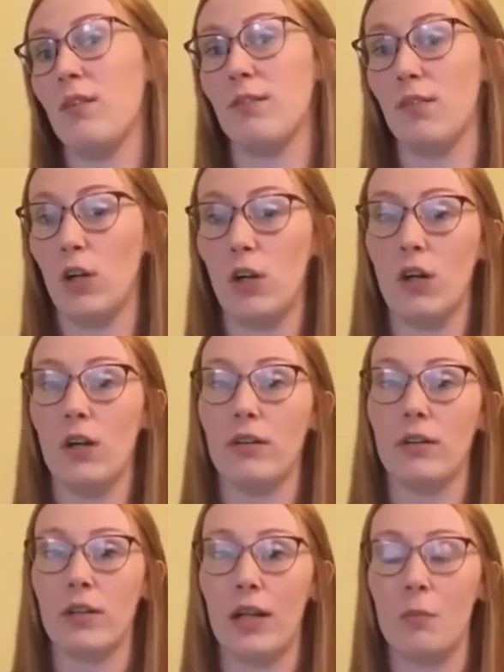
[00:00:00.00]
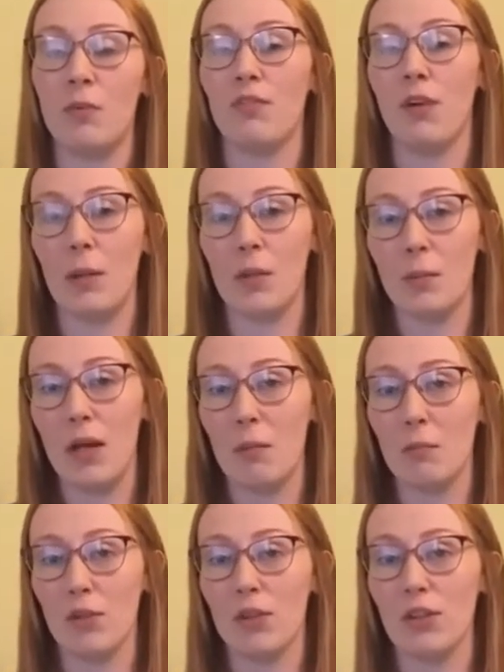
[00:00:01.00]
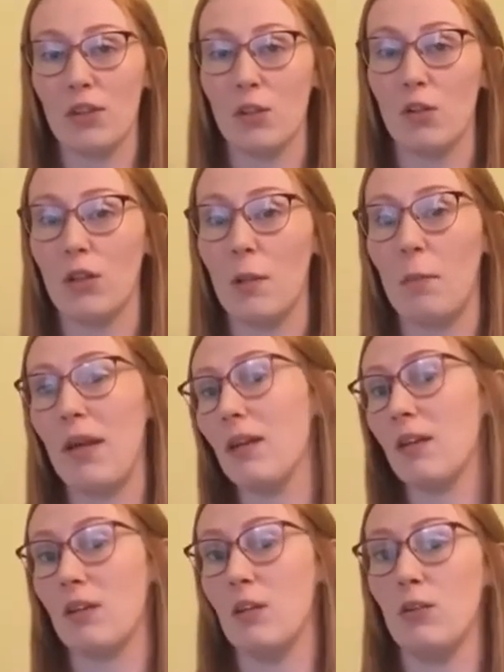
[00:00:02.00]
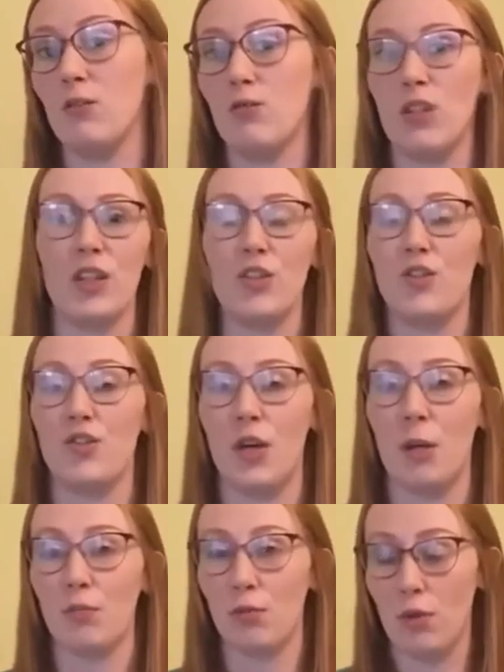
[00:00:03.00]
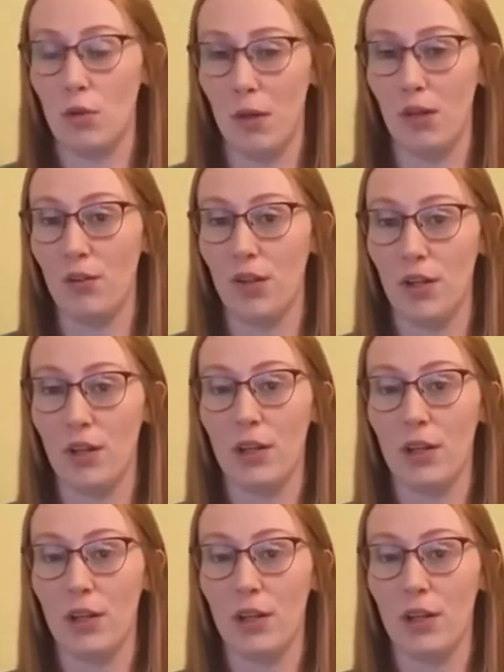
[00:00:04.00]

for describing family members or like personal relationships round about you.